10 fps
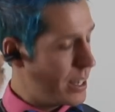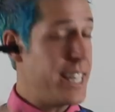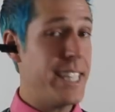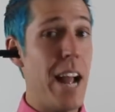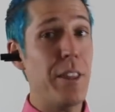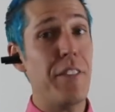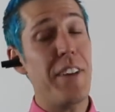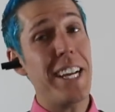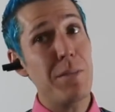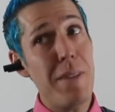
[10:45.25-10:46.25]
The sound
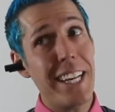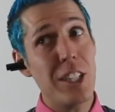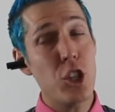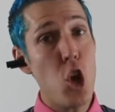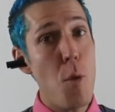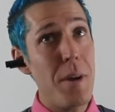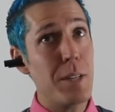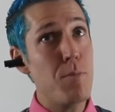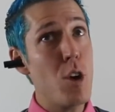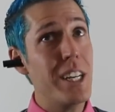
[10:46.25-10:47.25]
effects make it so
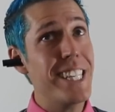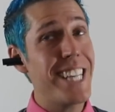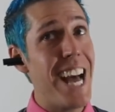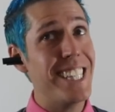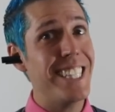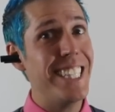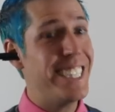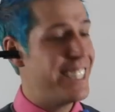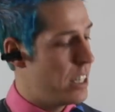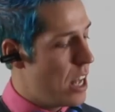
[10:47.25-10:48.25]
much more
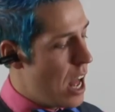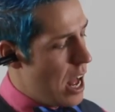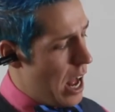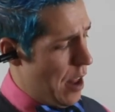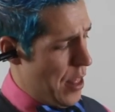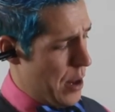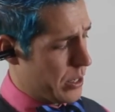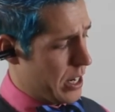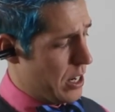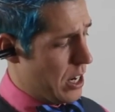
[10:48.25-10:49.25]
disgusting. And then
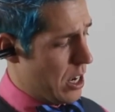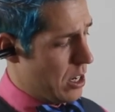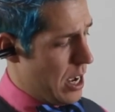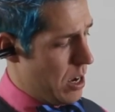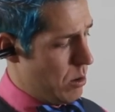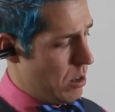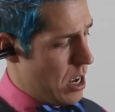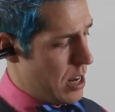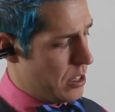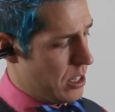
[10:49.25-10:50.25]
we're gonna
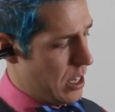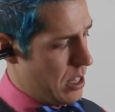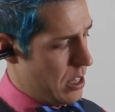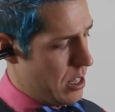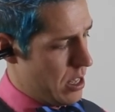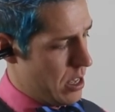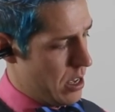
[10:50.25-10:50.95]
outline the teeth.